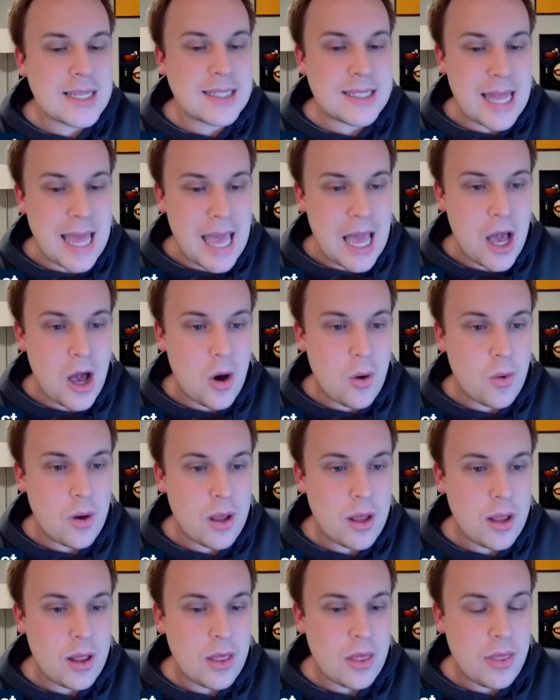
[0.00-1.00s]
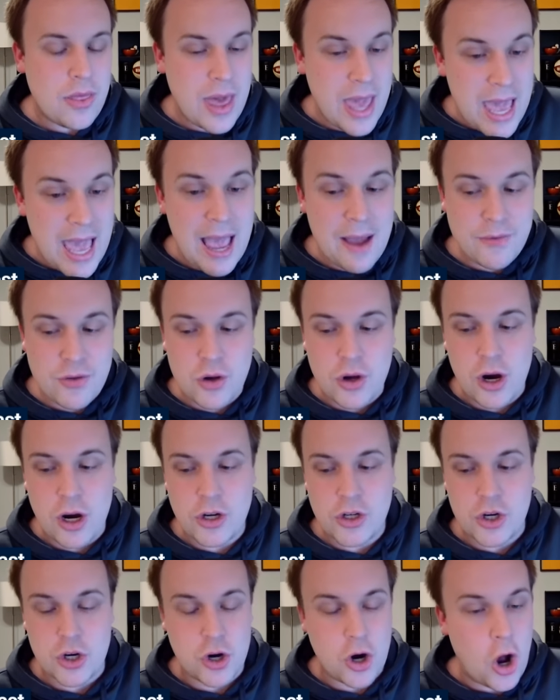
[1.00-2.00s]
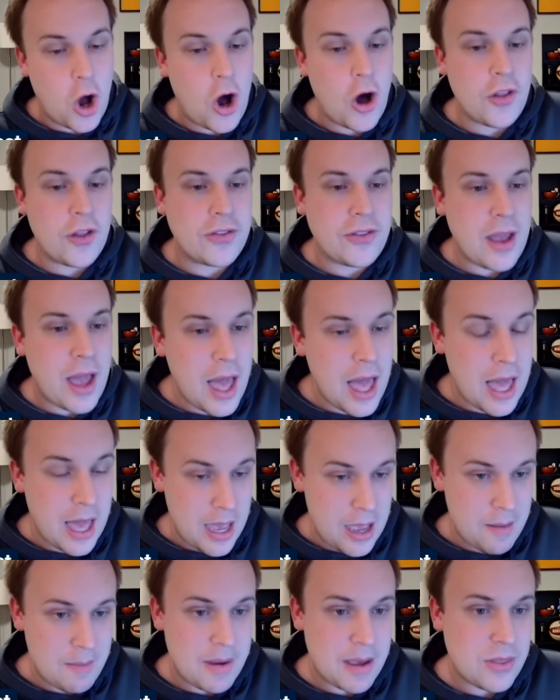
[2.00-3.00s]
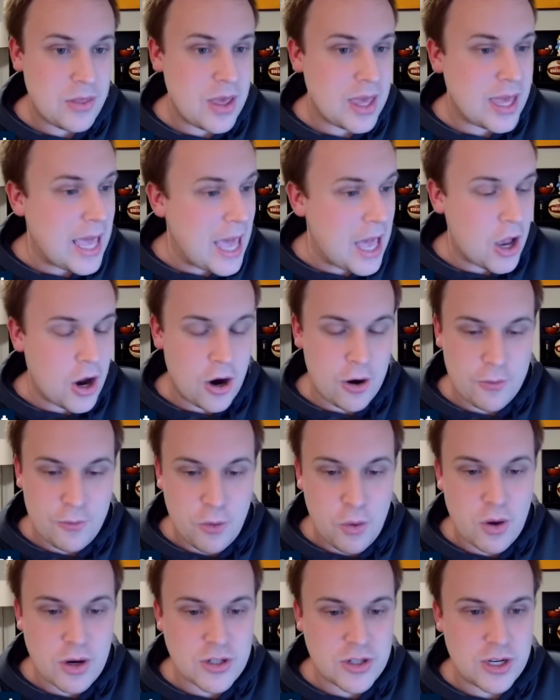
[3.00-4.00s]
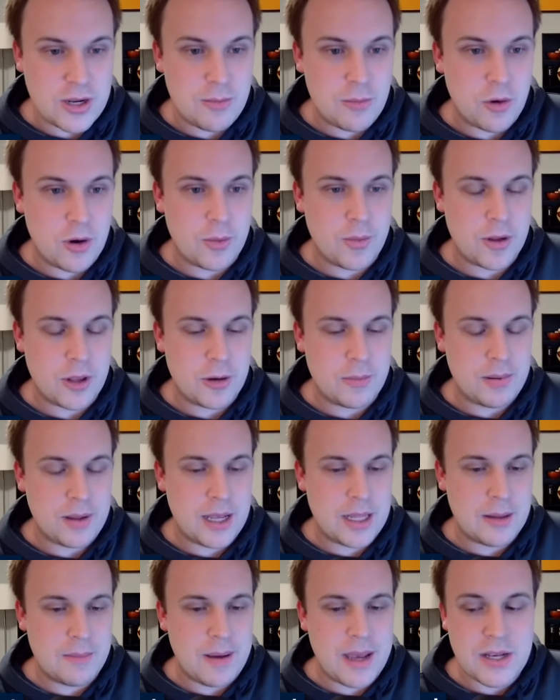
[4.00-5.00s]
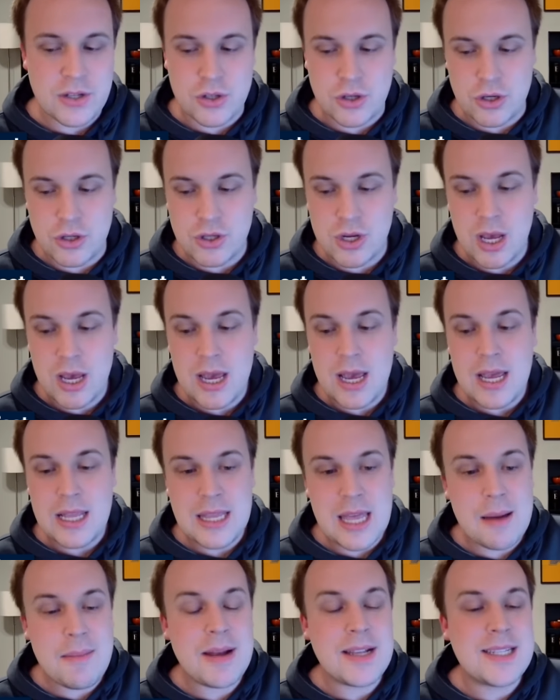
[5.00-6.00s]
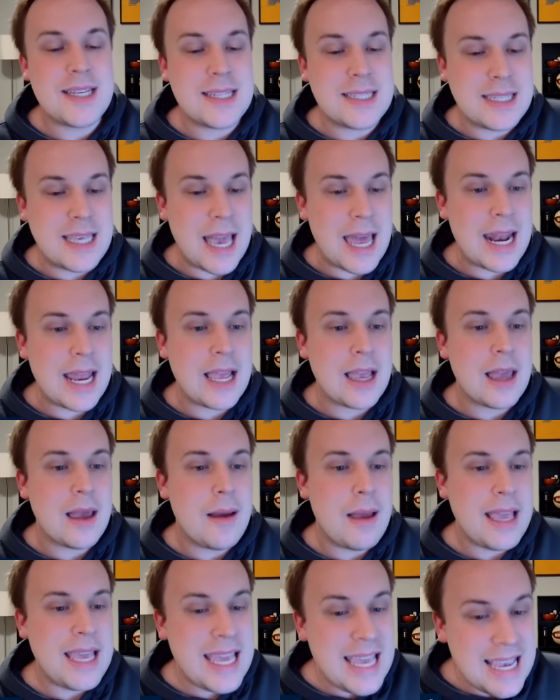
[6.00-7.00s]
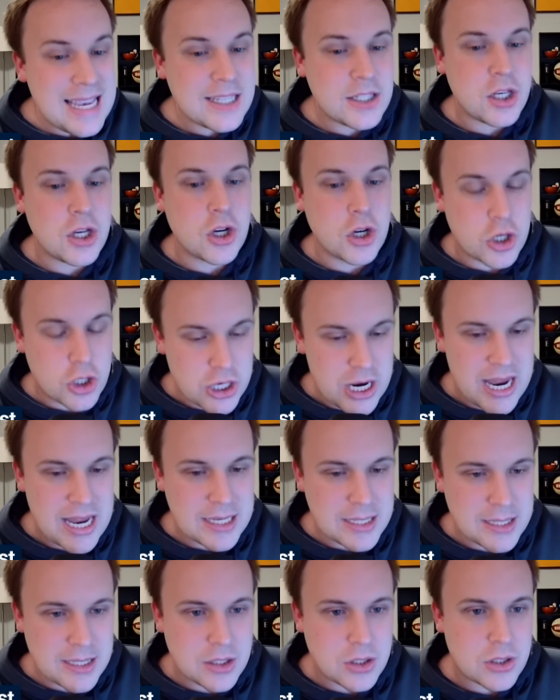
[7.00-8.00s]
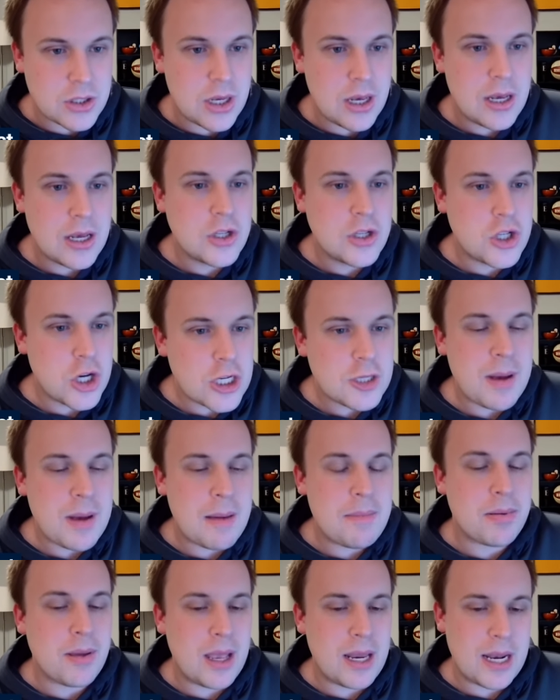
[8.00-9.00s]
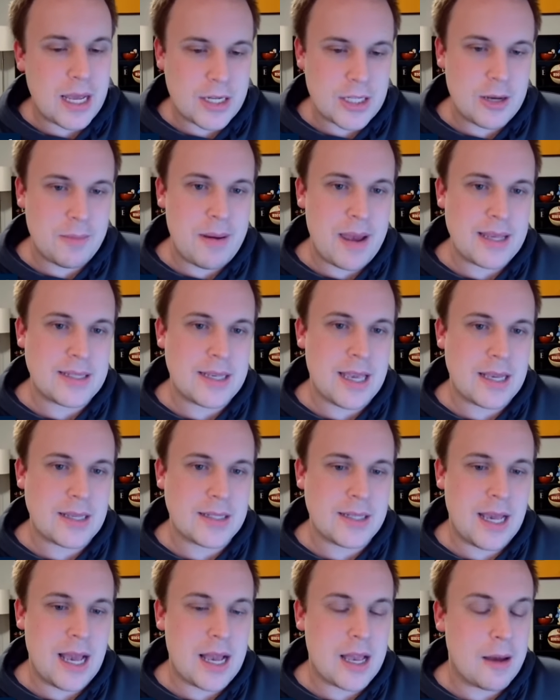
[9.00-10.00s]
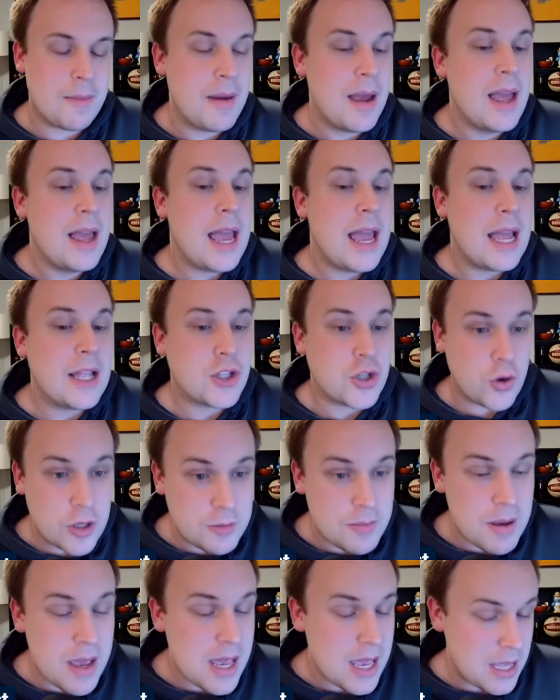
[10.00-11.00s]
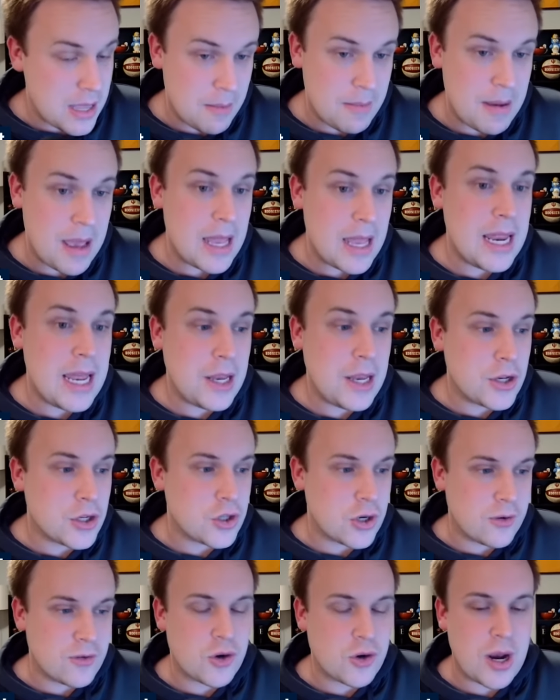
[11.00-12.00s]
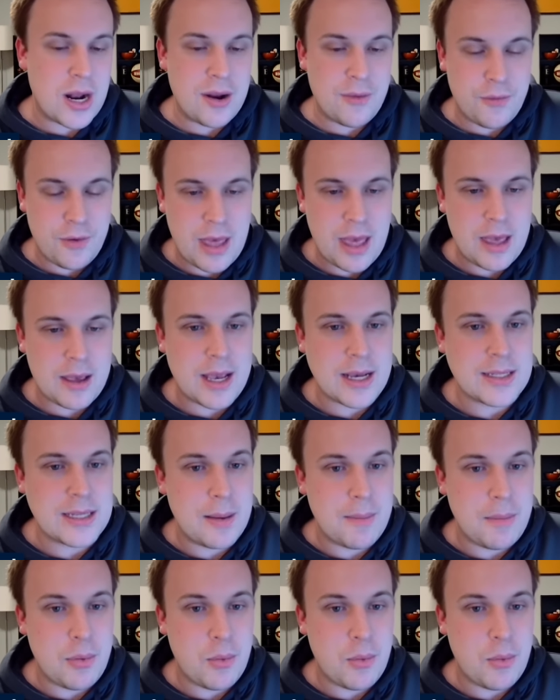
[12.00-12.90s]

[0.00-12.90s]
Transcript: now they have to guard Turner all the time, they can't guard fours anymore when they're playing the Pacers, that means he's getting easier chances just by playing next to Pascal Siakam. And so he's making them, and he deserves credit for that because at